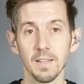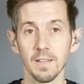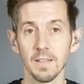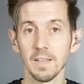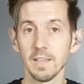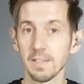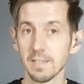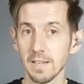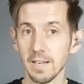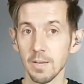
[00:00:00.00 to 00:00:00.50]
It
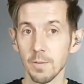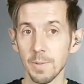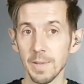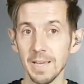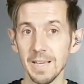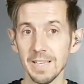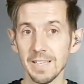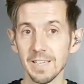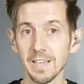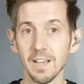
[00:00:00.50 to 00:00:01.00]
gets a little bit
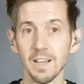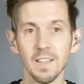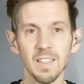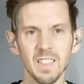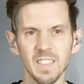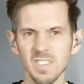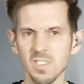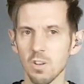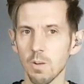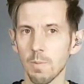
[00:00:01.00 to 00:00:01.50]
easier.
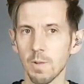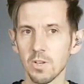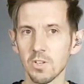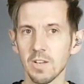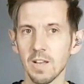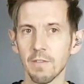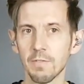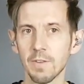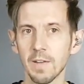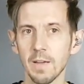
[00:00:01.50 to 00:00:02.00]
There's not much
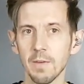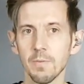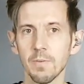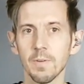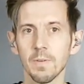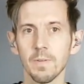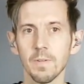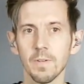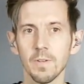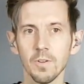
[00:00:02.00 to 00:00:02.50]
left now.
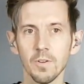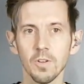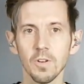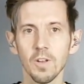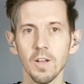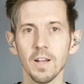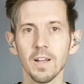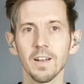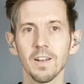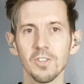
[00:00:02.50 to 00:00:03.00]
Good
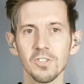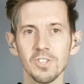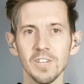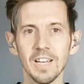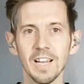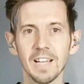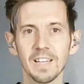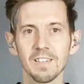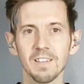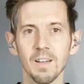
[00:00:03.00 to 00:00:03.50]
luck, and I'll see you
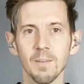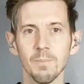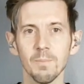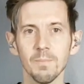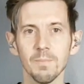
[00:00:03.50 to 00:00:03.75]
next time.